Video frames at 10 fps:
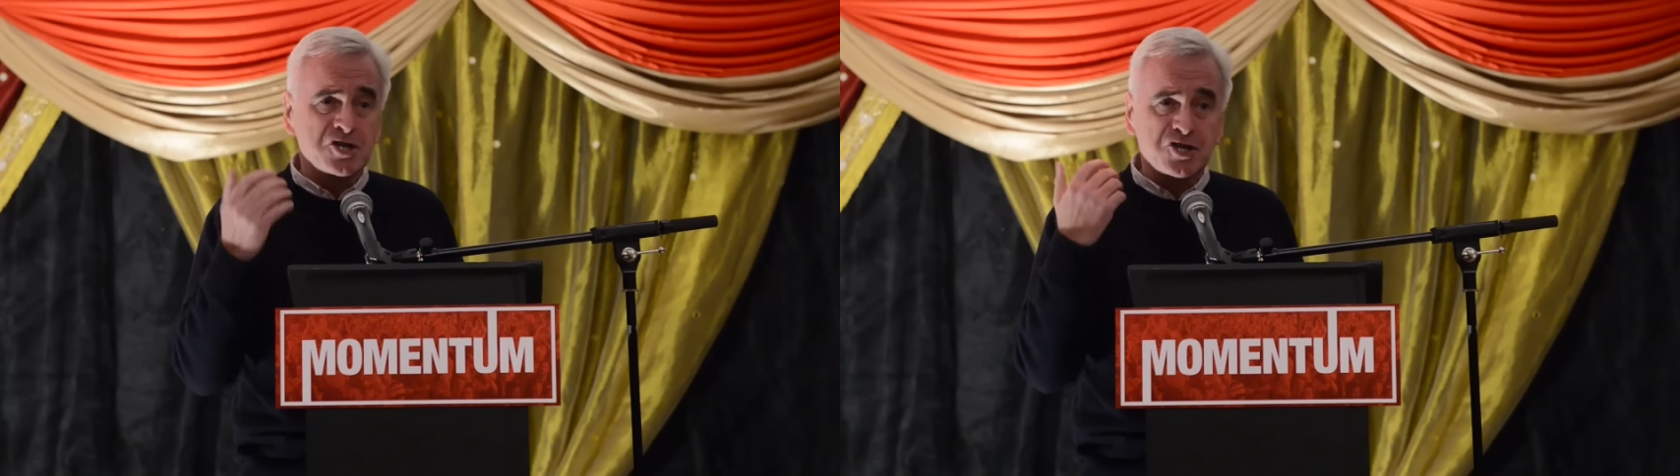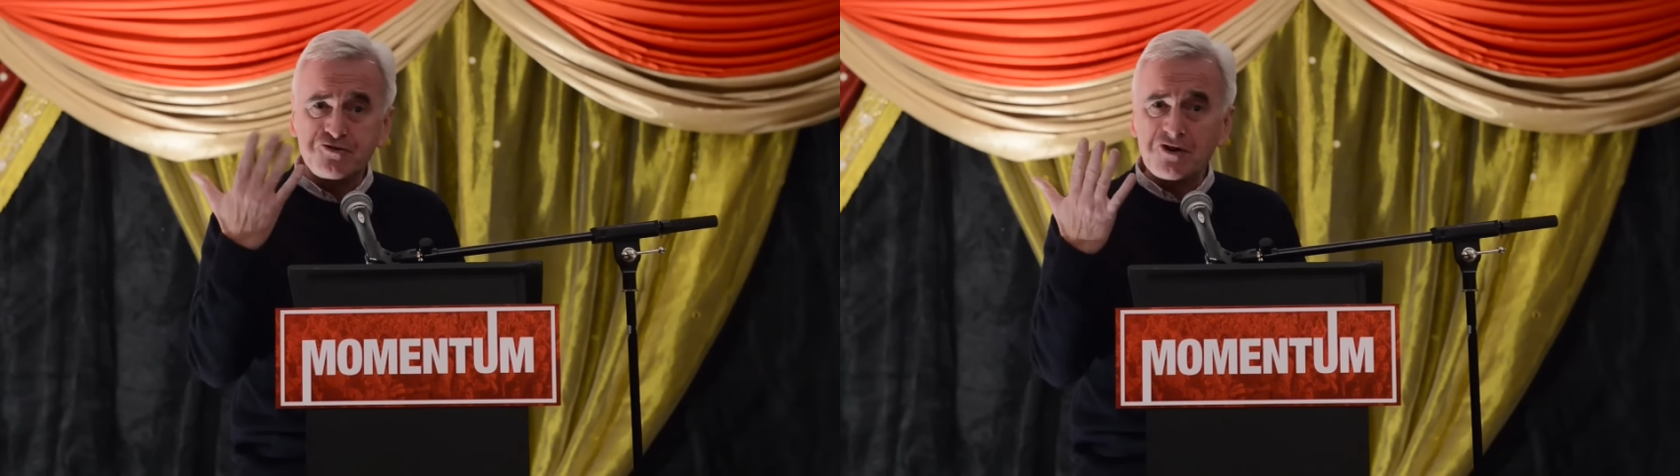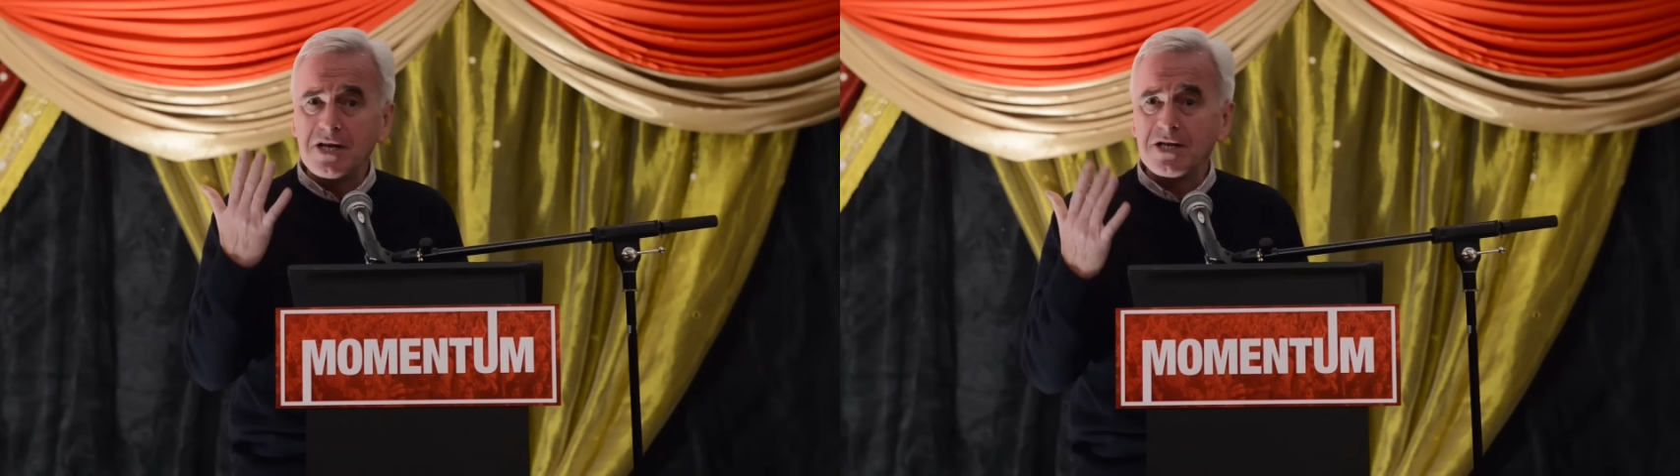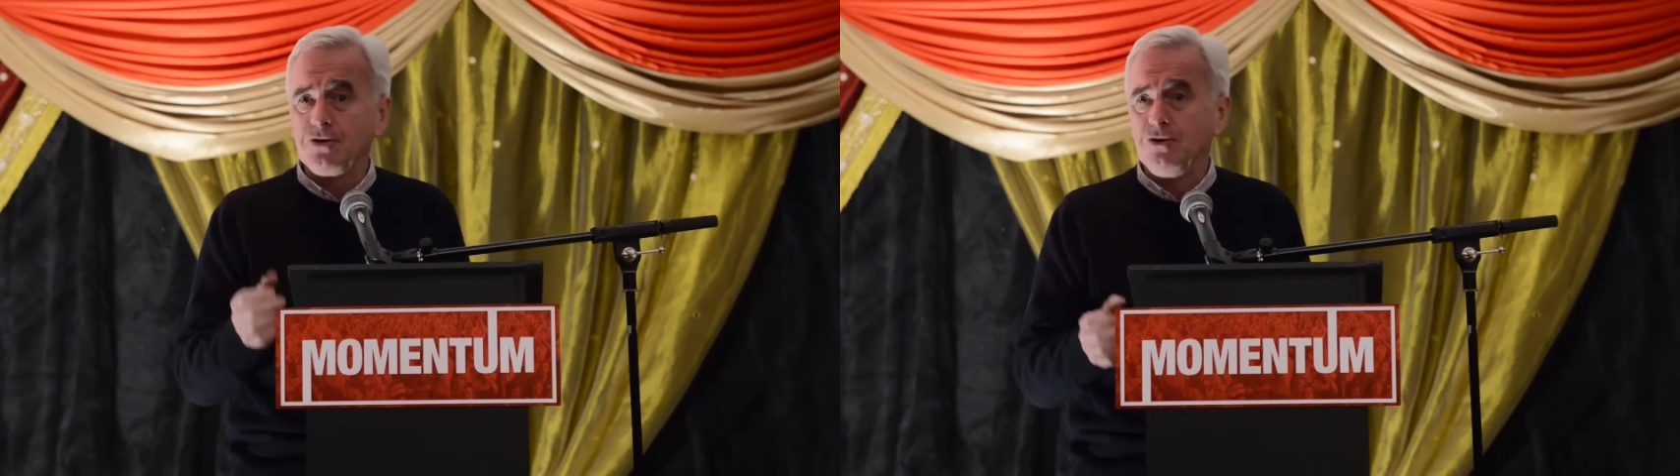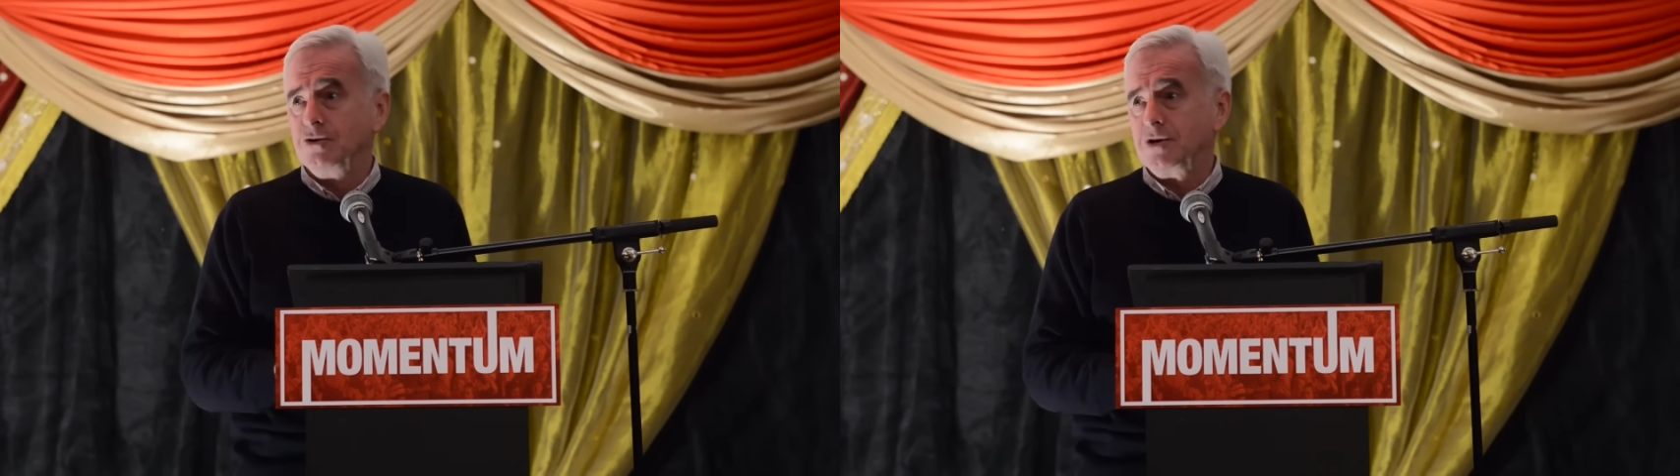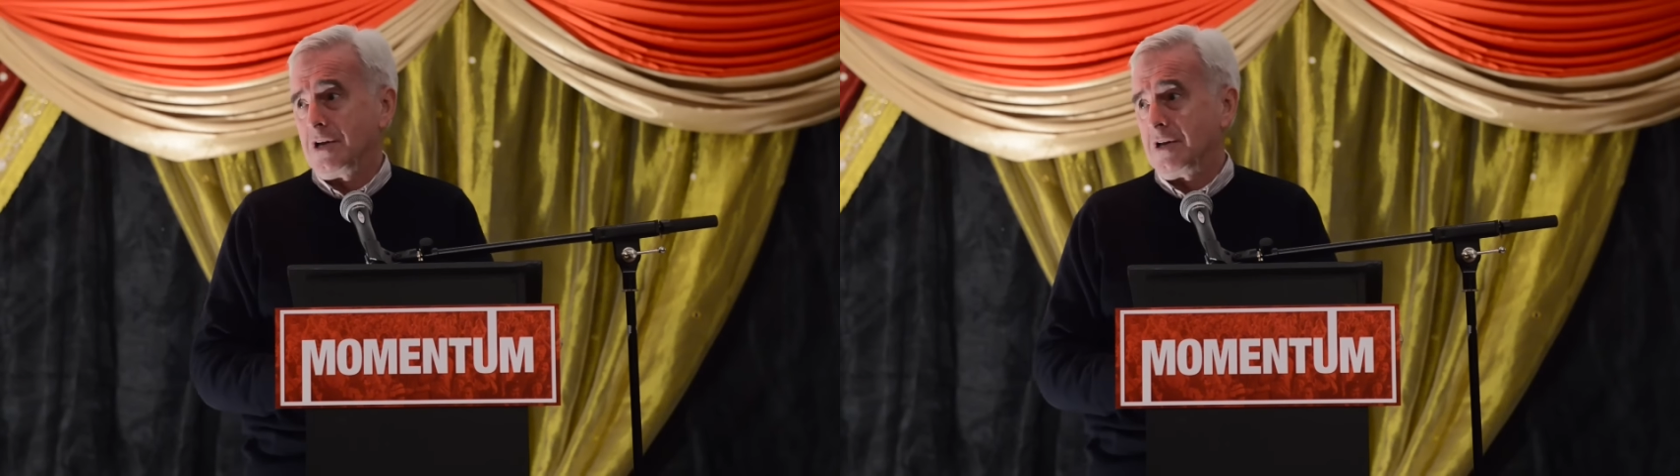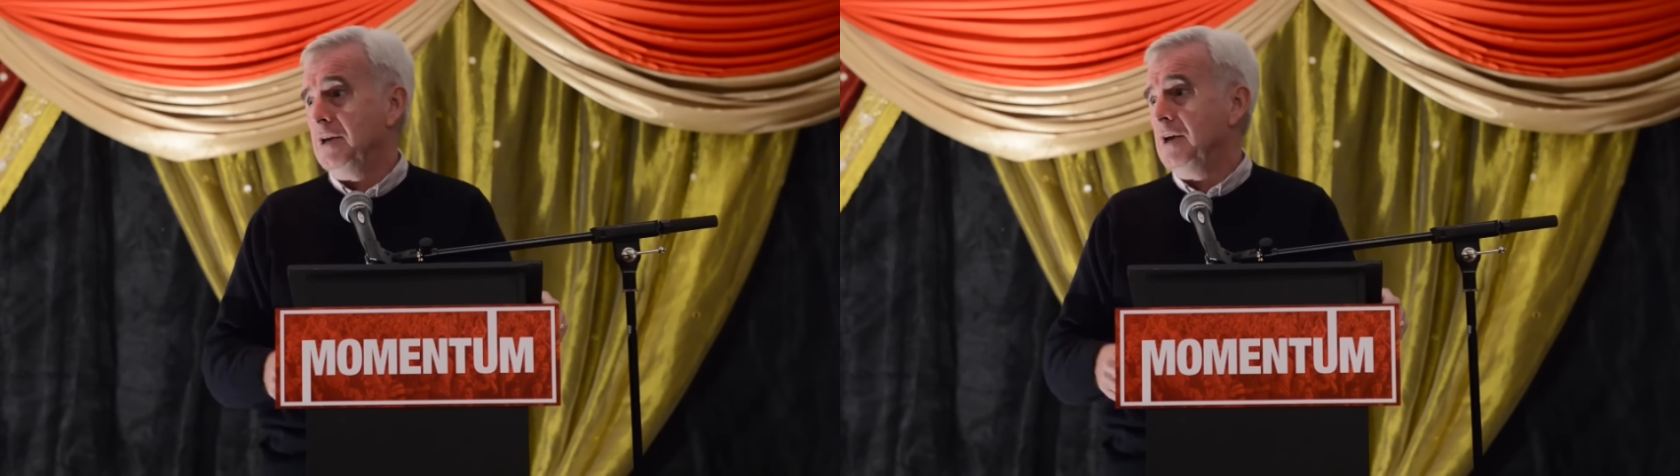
yes. straight talking,